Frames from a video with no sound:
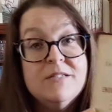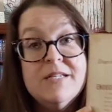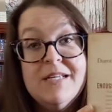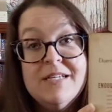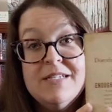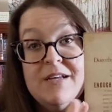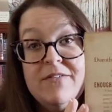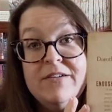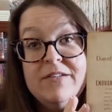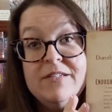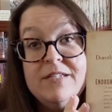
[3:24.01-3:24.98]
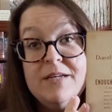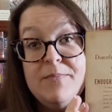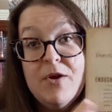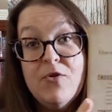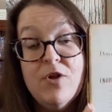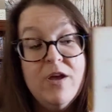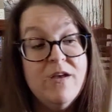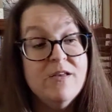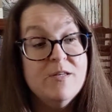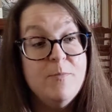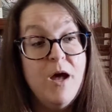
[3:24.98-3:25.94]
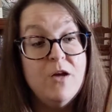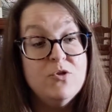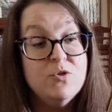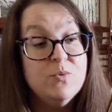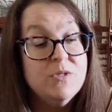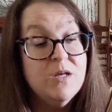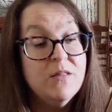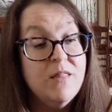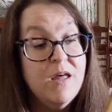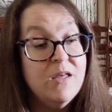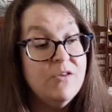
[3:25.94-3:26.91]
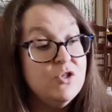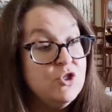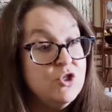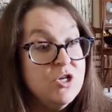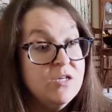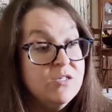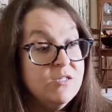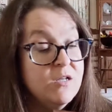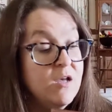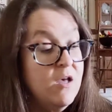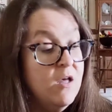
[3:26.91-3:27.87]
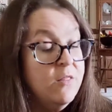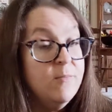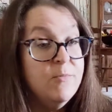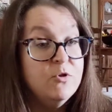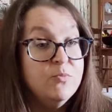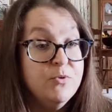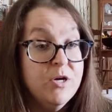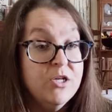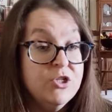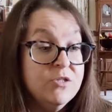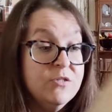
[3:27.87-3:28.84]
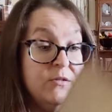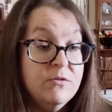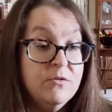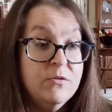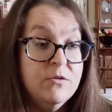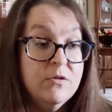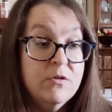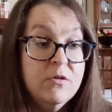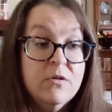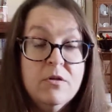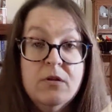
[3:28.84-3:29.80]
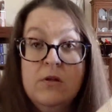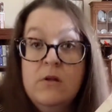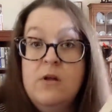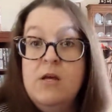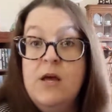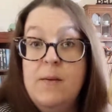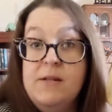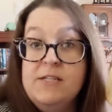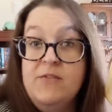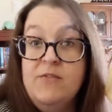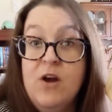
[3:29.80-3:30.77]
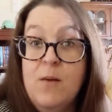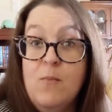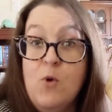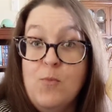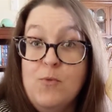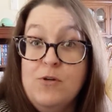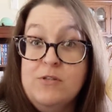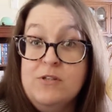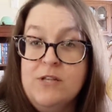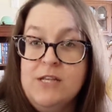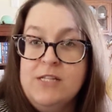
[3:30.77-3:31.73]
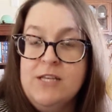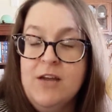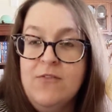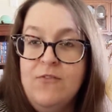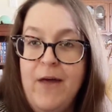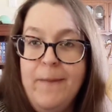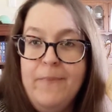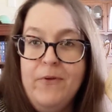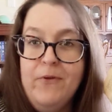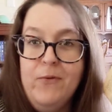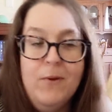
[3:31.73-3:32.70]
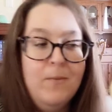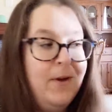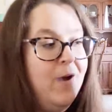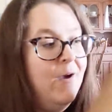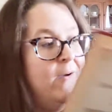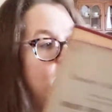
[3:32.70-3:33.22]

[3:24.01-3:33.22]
It has definitely seen better days, but I just was like, that is just the most precious little. I mean, it's even got more books on the inside flap that you can buy.